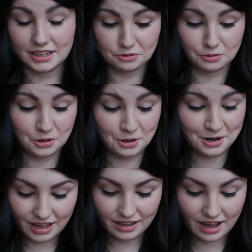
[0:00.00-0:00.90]
I don't
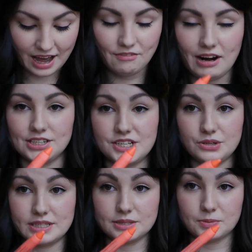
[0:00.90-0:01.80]
know. I haven't actually
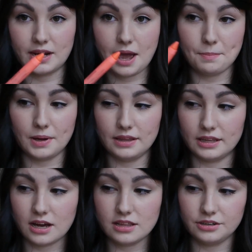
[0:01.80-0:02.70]
used this one yet, but
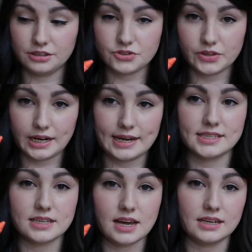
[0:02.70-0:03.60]
the colour looks really
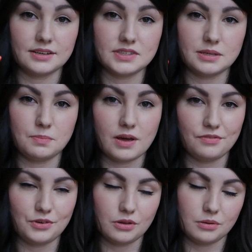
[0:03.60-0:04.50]
nice and I've seen a
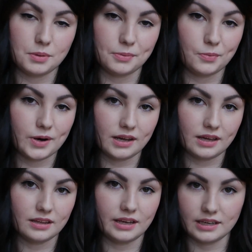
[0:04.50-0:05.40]
few other people wearing
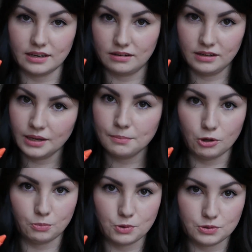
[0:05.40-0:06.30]
it, like in
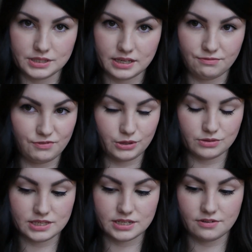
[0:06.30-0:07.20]
blog posts and
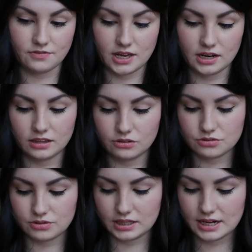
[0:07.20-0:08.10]
videos and stuff, and it
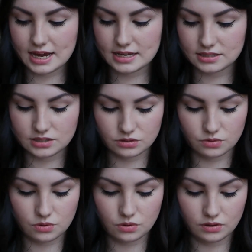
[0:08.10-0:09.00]
looks really nice,
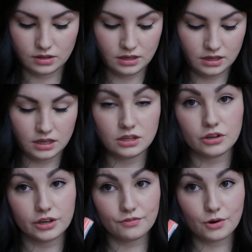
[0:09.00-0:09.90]
so
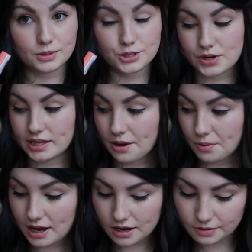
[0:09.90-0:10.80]
looking forward to trying
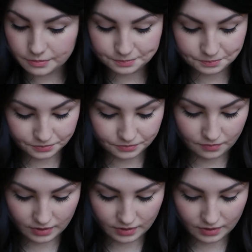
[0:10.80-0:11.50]
that one out.